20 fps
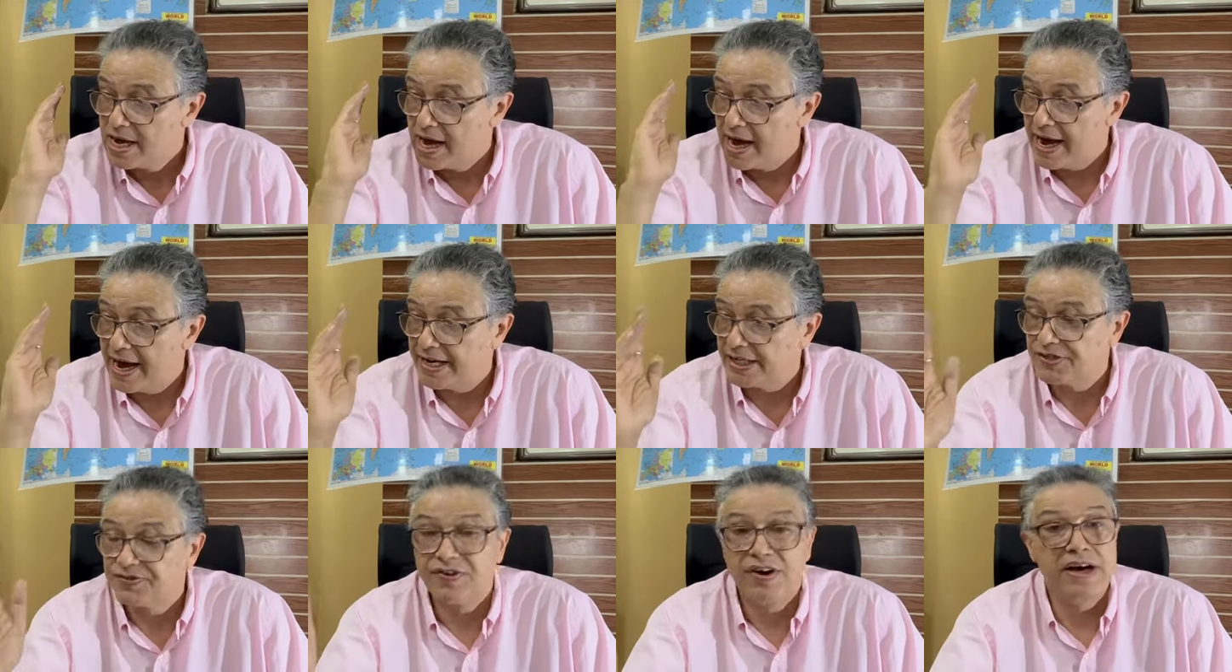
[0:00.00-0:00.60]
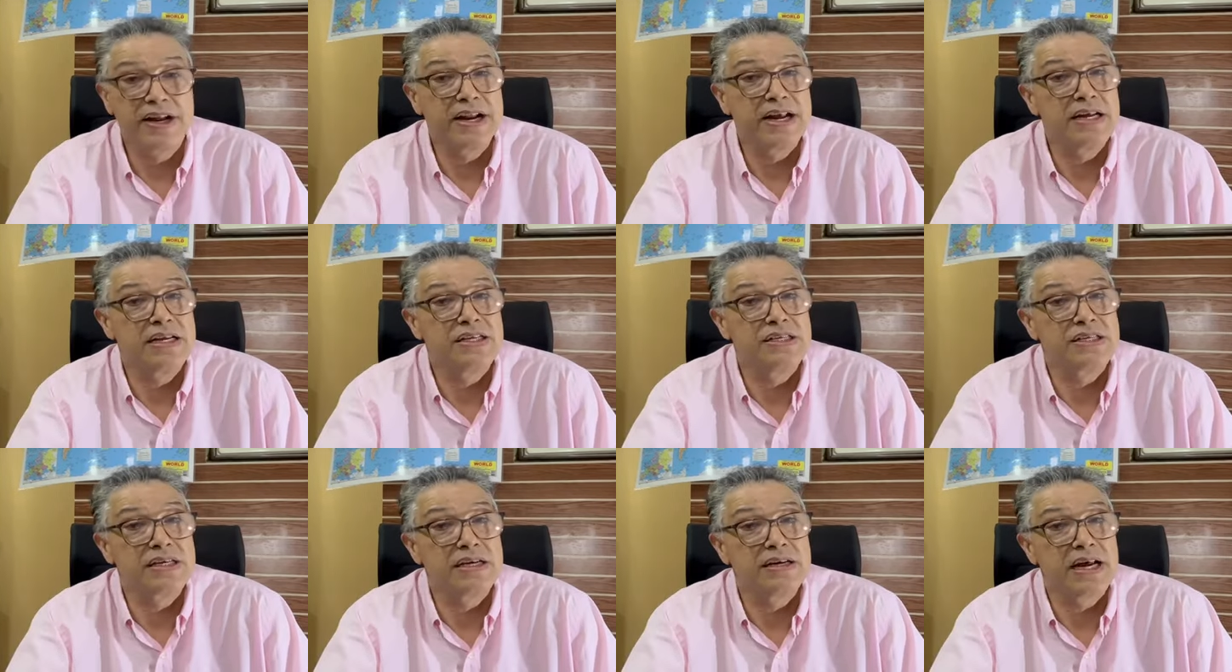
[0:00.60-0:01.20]
as far
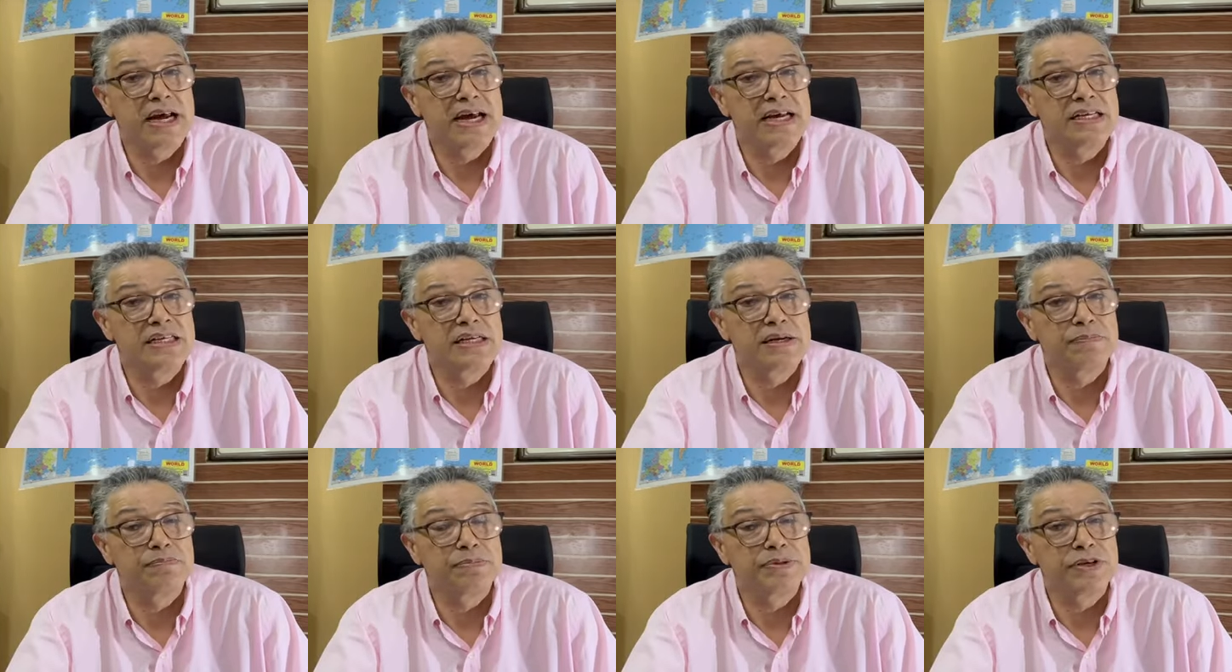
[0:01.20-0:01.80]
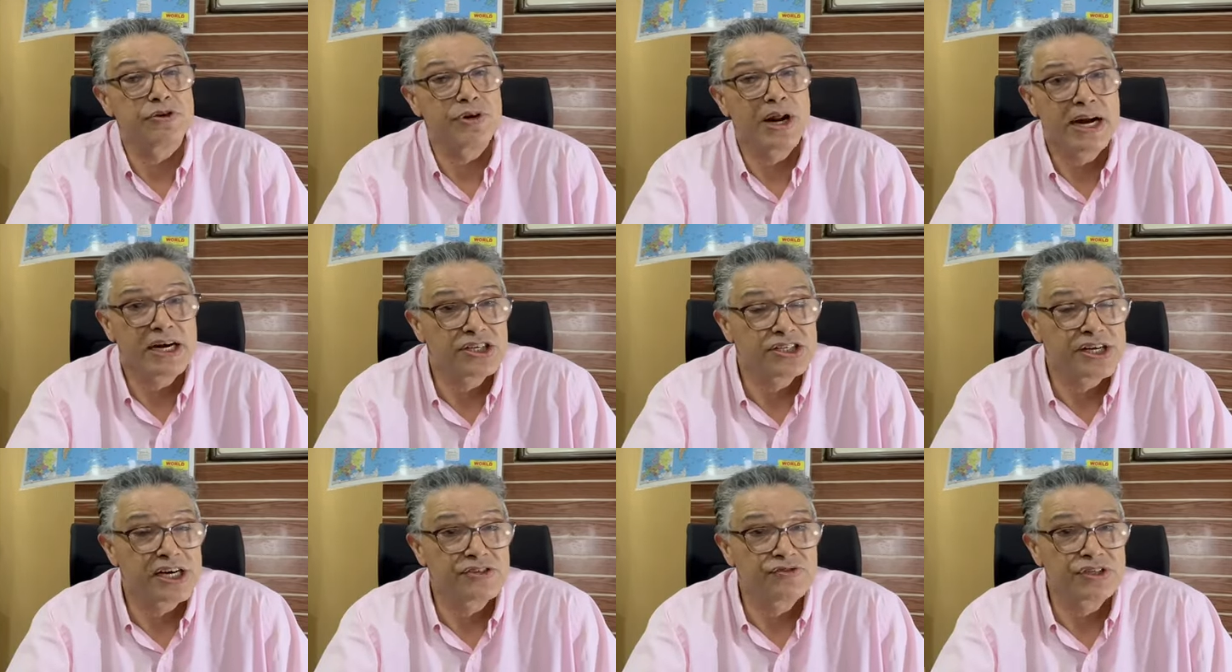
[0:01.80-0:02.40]
as uh, as uh, the United
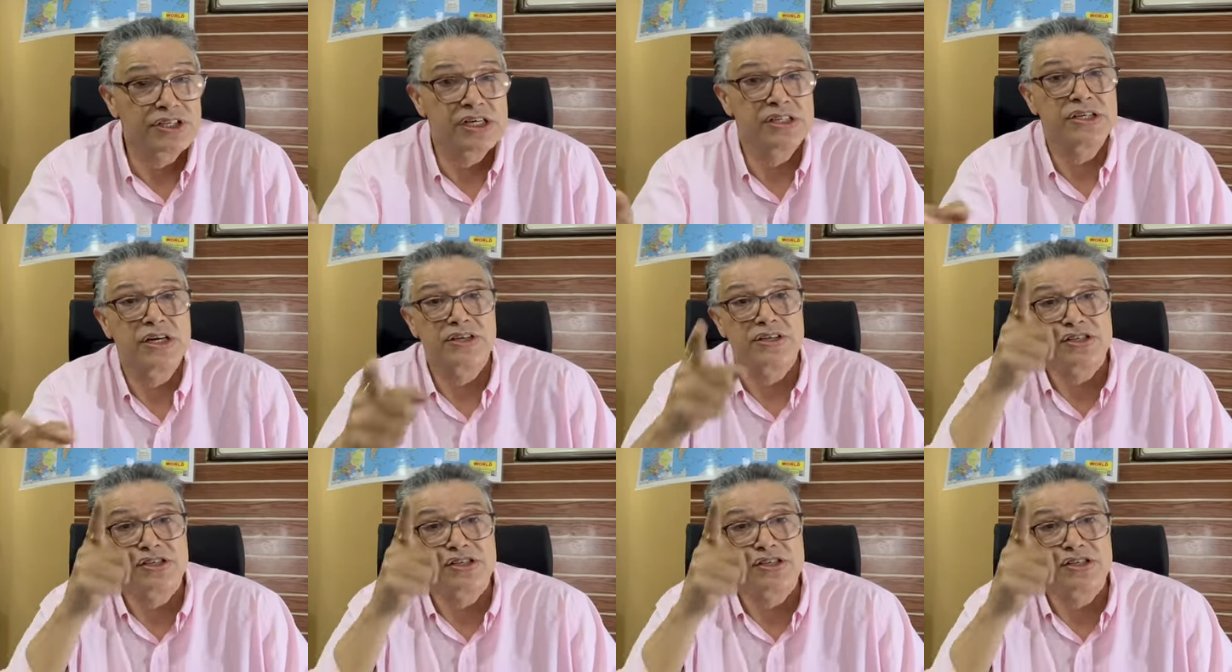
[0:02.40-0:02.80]
States was concerned.